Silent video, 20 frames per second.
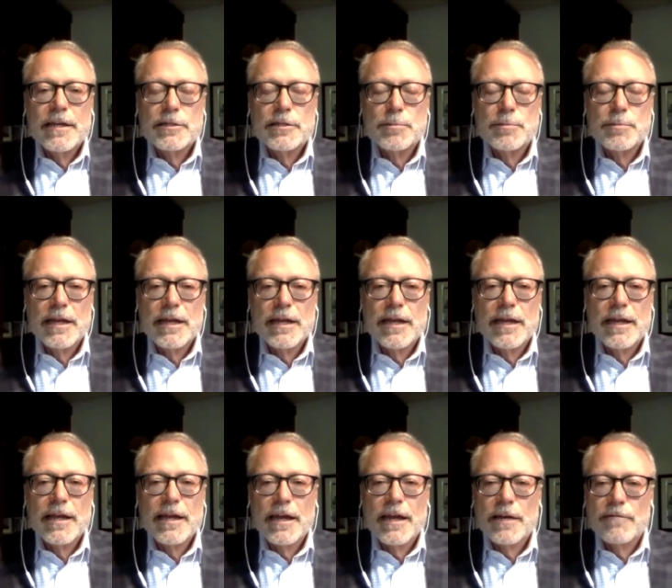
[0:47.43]

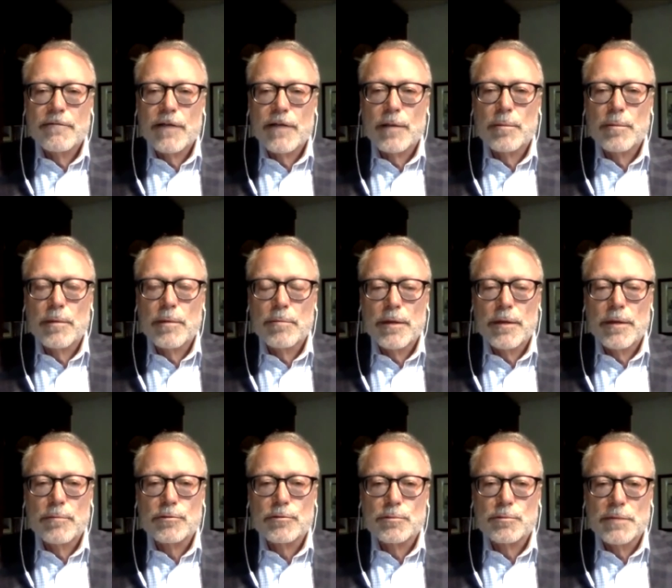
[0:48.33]
speaking, and developing
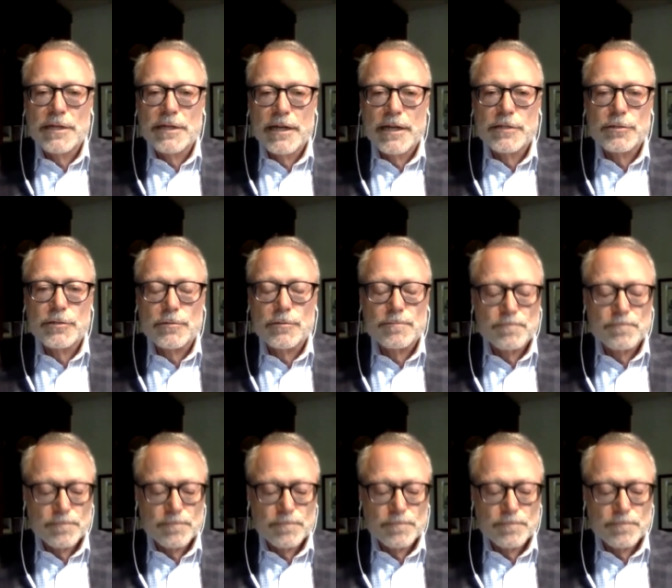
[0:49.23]
people's potential.